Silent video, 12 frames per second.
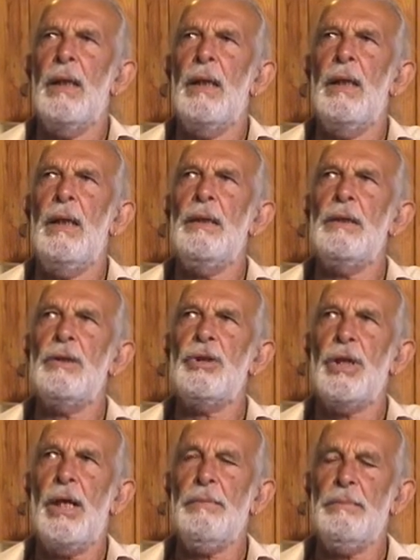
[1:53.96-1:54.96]
and it
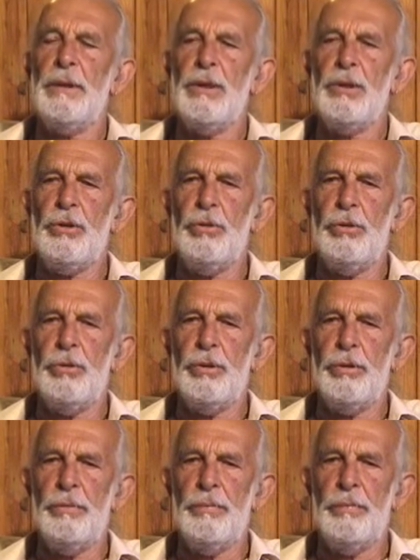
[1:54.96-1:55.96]
sharpens your
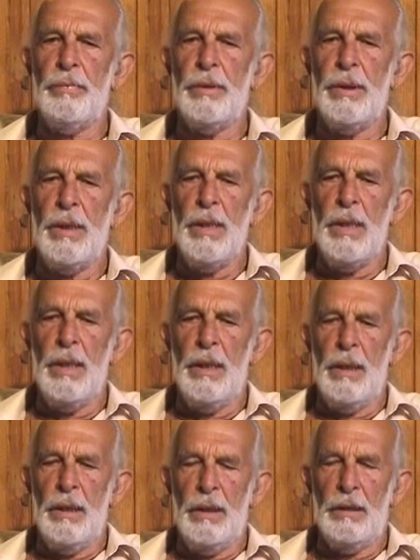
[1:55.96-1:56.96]

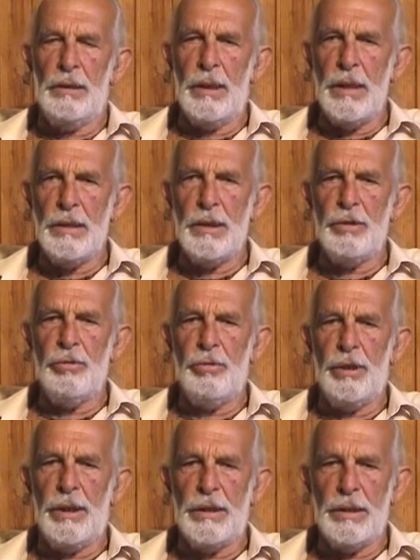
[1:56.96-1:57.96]
senses. You
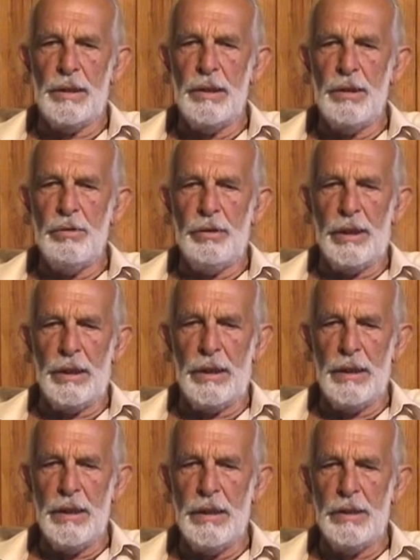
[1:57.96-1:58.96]
can see, you can
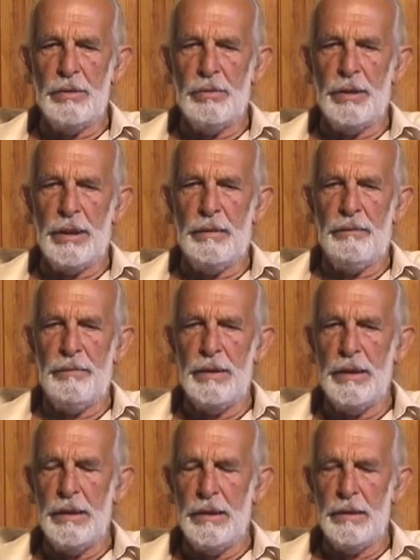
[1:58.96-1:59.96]
hear, you can
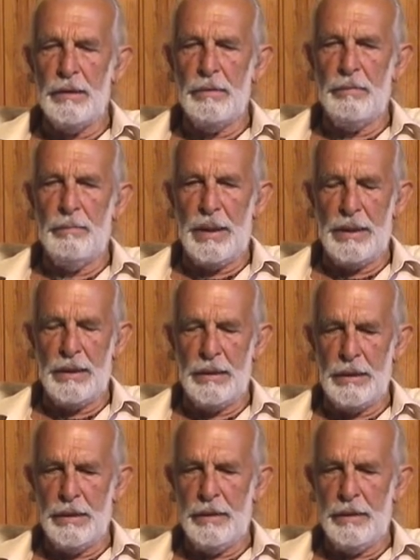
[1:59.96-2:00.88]
feel better,